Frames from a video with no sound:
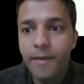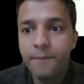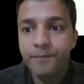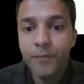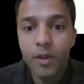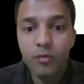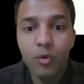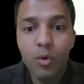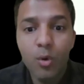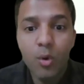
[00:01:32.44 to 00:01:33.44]
Okay.
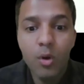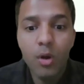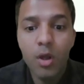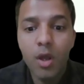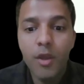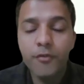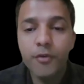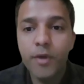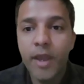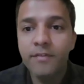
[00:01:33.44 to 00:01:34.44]
So
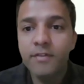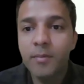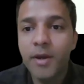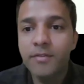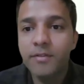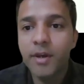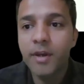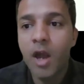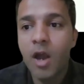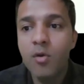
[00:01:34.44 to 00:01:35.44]
if you can see my
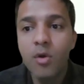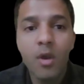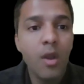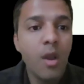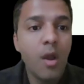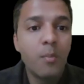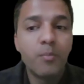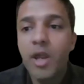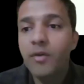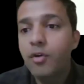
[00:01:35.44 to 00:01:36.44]
screen now,
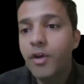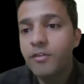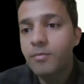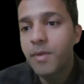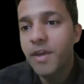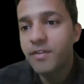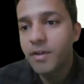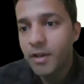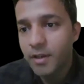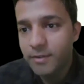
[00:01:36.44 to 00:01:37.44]
Brevo is
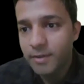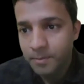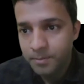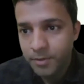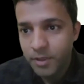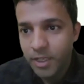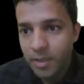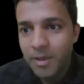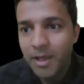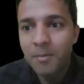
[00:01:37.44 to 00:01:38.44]
basically a simple
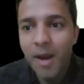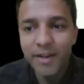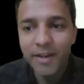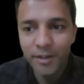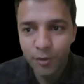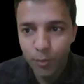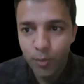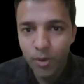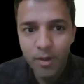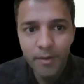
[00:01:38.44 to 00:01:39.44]
email marketing
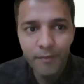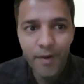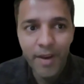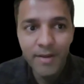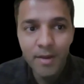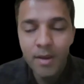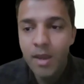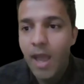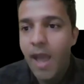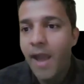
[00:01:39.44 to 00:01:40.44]
tool, right?
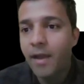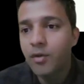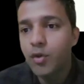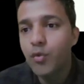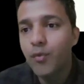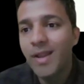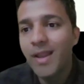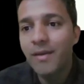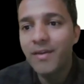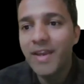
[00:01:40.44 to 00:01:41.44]
And you
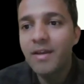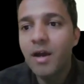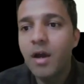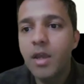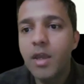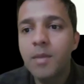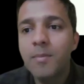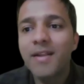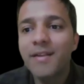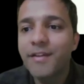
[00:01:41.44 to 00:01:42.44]
will need an
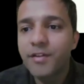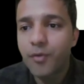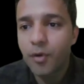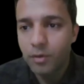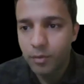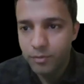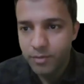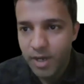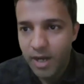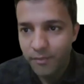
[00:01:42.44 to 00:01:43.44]
email list for to
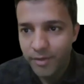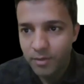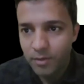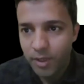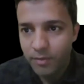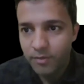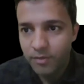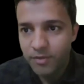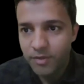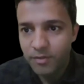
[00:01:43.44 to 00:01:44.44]
start with. Okay,
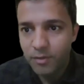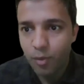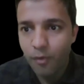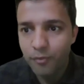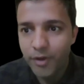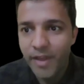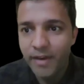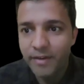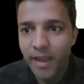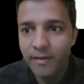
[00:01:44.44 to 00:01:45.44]
this is just a software
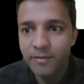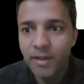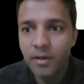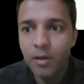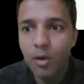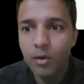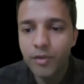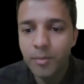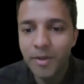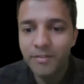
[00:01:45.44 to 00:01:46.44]
that can send a lot
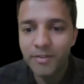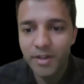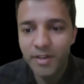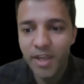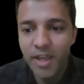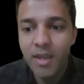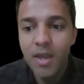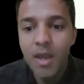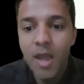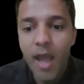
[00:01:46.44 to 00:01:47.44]
of emails in a day,
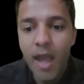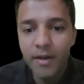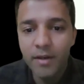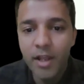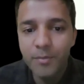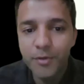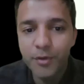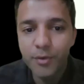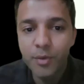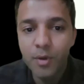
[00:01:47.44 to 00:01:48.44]
and it helps
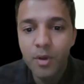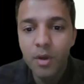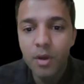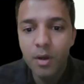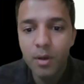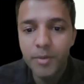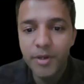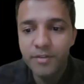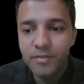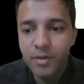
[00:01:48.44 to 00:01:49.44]
you
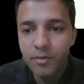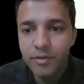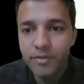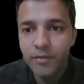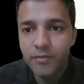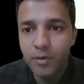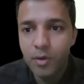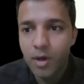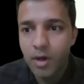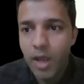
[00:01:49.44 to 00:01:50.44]
beat the servers if
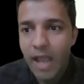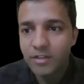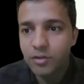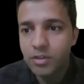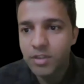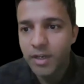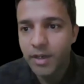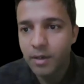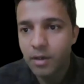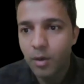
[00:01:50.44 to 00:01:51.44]
you are actually
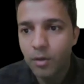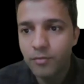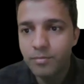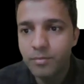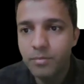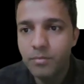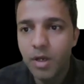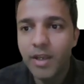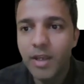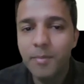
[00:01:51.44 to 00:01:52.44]
sending a lot of
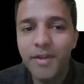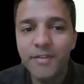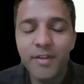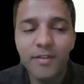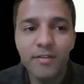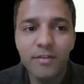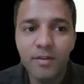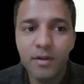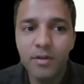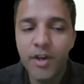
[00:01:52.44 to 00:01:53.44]
bulk emails. And this
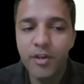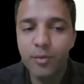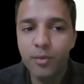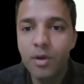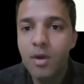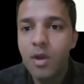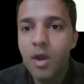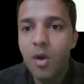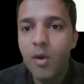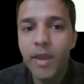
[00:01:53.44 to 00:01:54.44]
is a great tool.
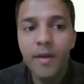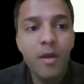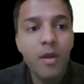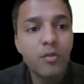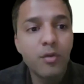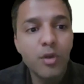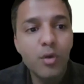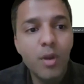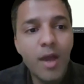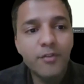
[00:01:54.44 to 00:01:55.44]
Okay, so
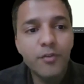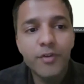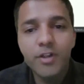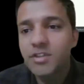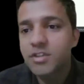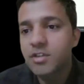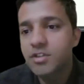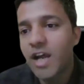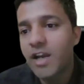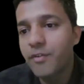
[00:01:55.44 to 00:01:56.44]
you will have to first
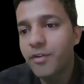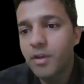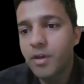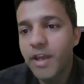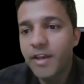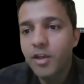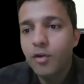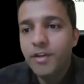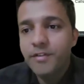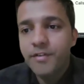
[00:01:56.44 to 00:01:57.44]
start with getting
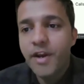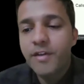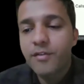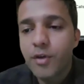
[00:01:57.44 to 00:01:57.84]
your list right.